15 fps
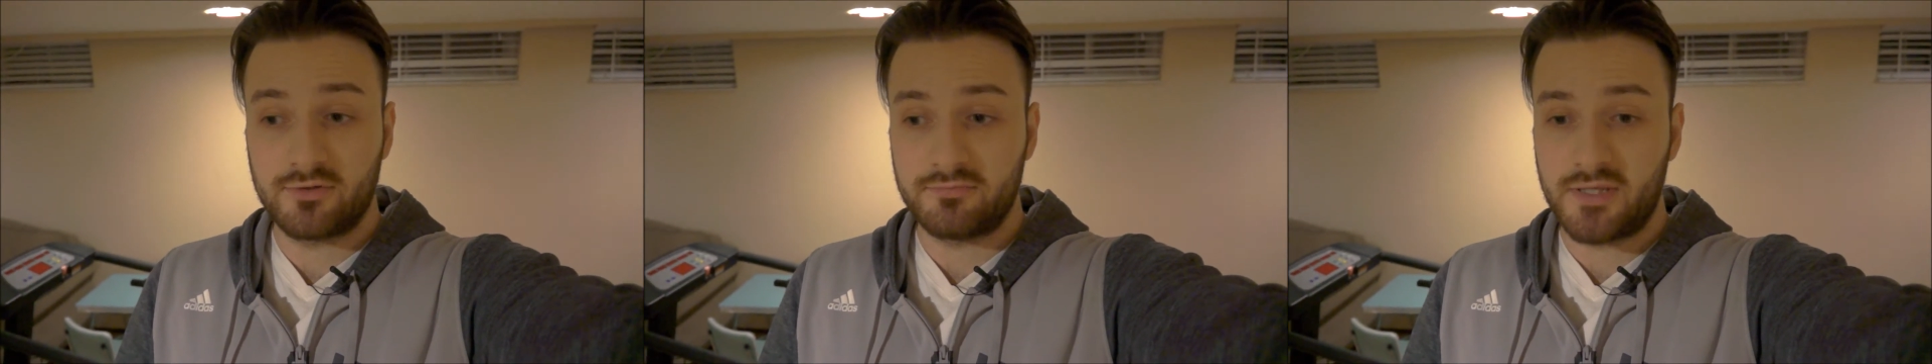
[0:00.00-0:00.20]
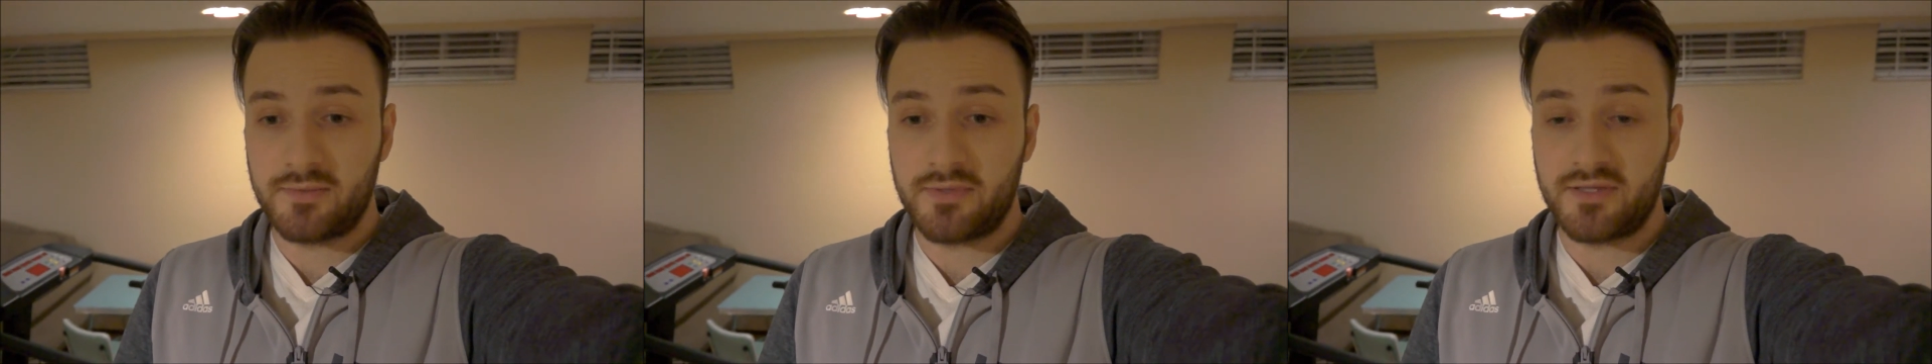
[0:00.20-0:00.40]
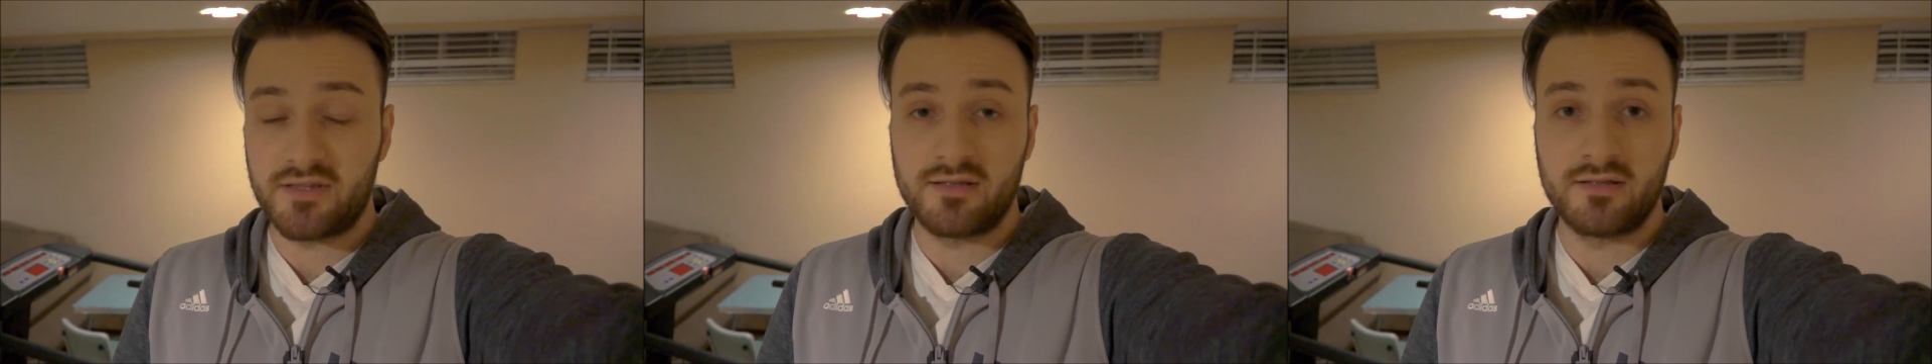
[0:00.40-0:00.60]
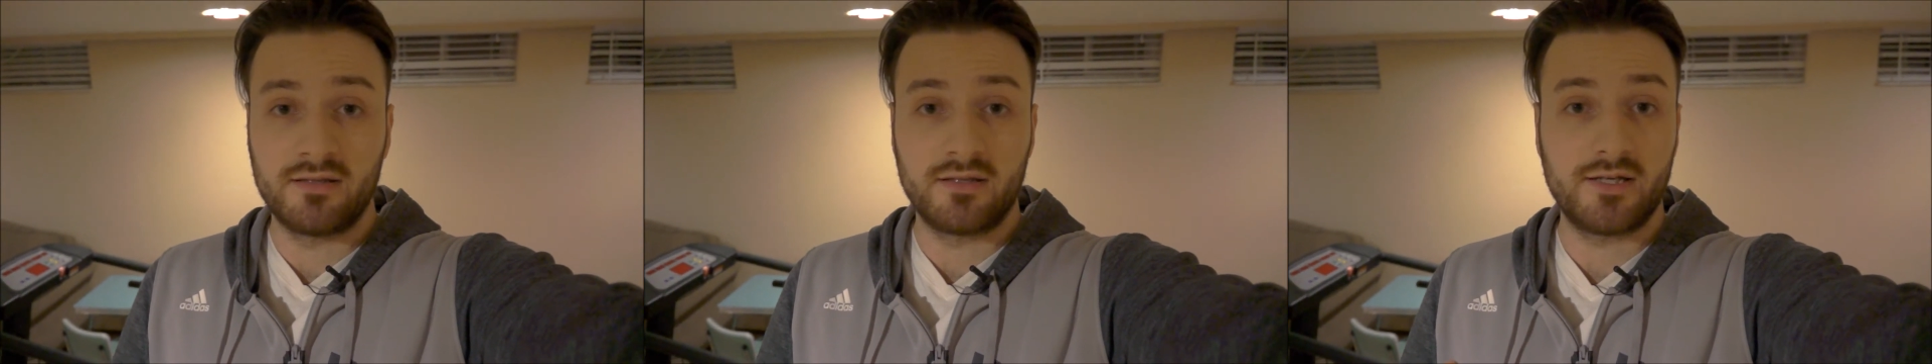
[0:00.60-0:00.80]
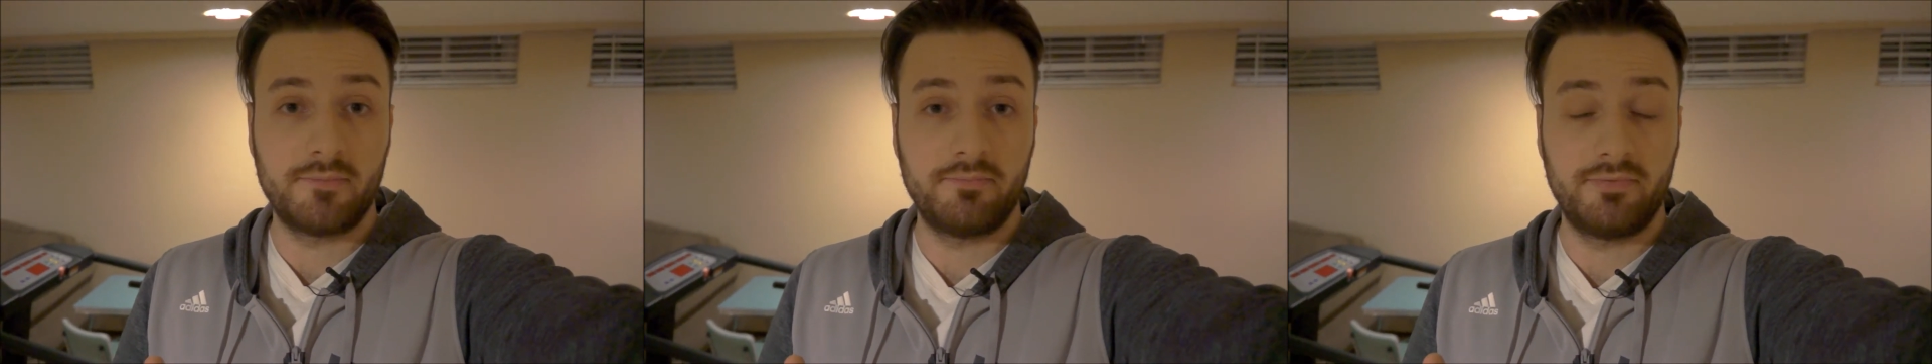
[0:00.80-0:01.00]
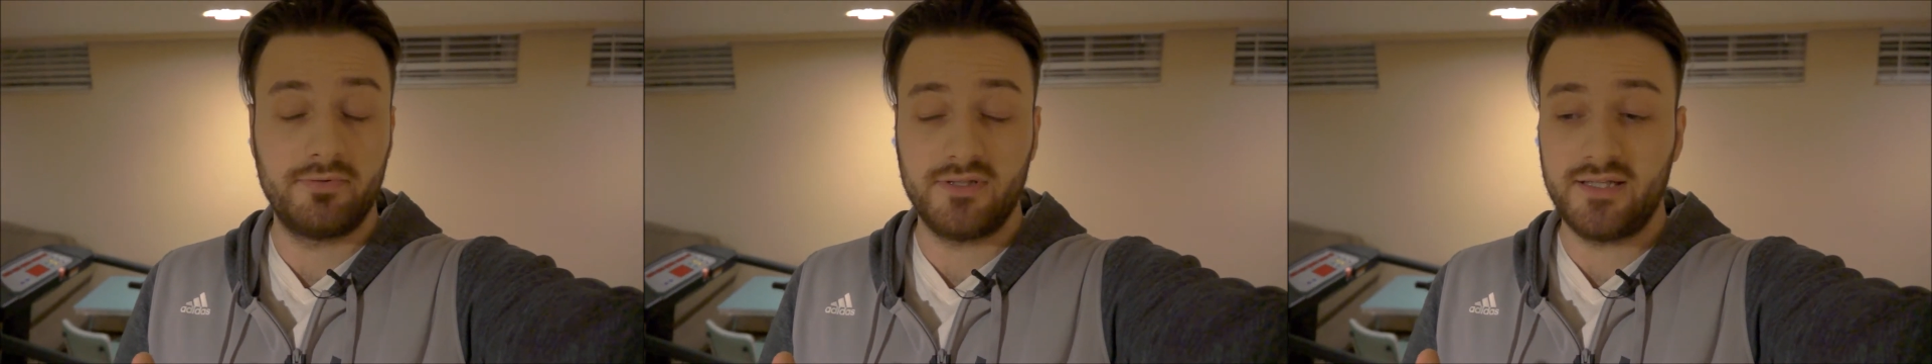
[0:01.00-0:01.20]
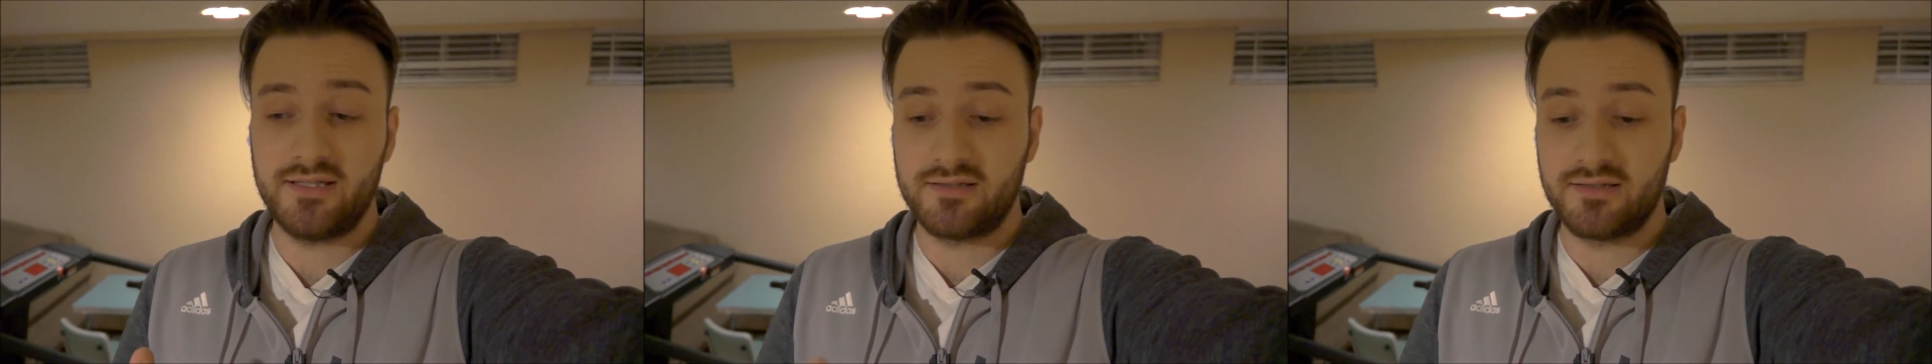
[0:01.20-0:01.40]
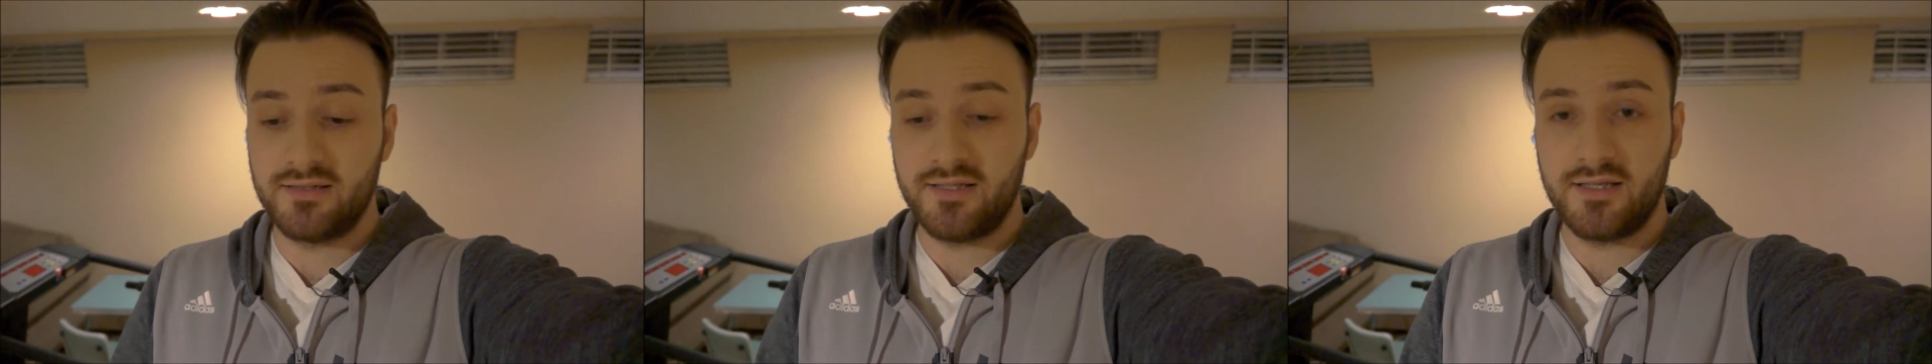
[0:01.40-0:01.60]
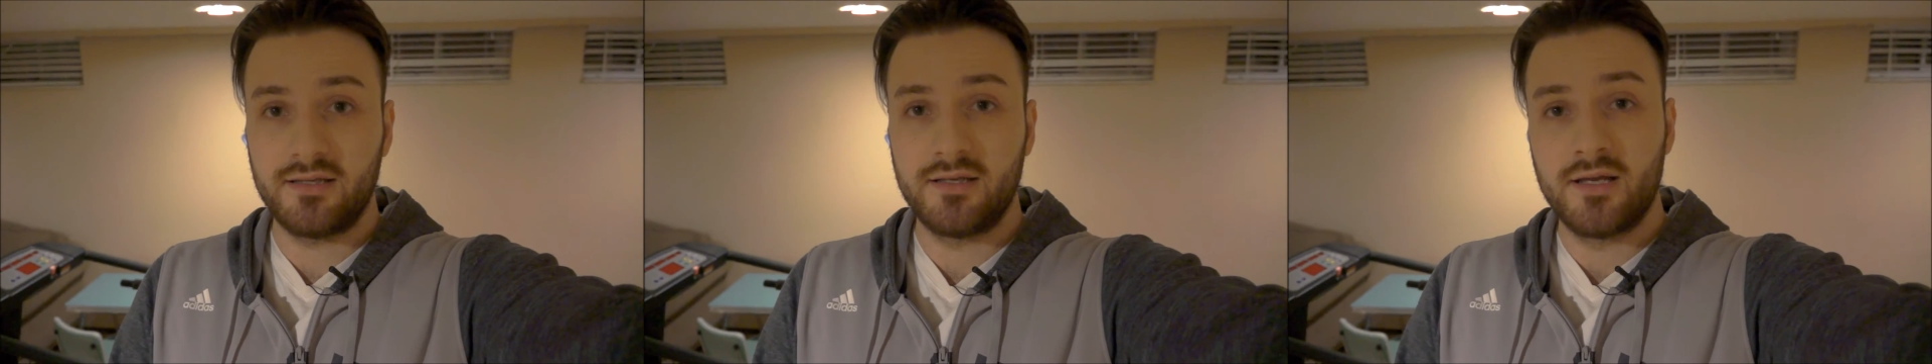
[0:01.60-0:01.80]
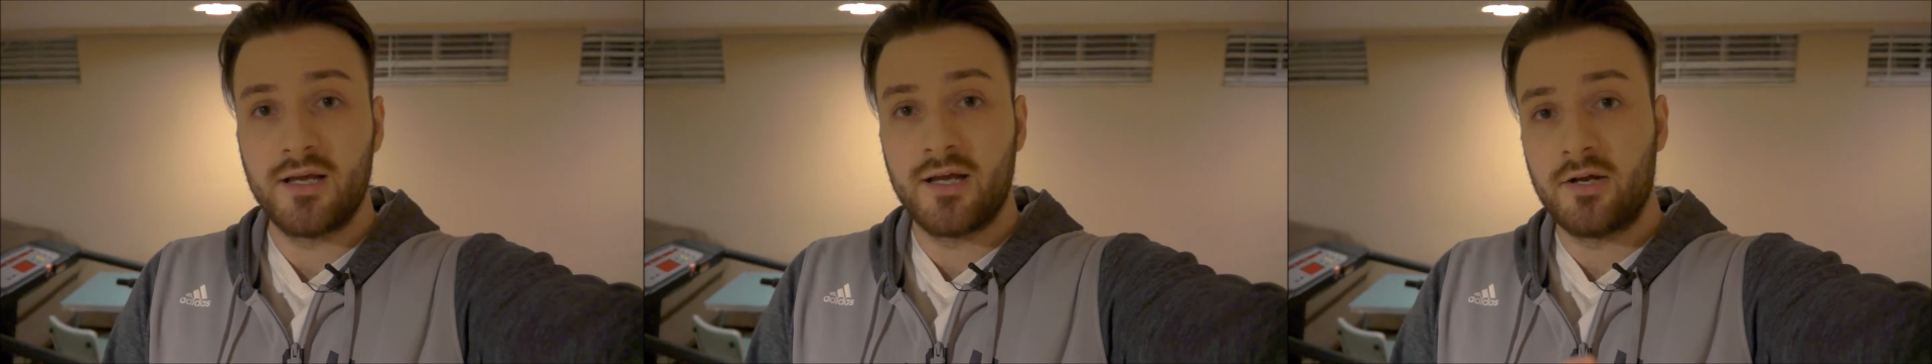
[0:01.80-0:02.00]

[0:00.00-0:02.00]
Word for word: or maybe completely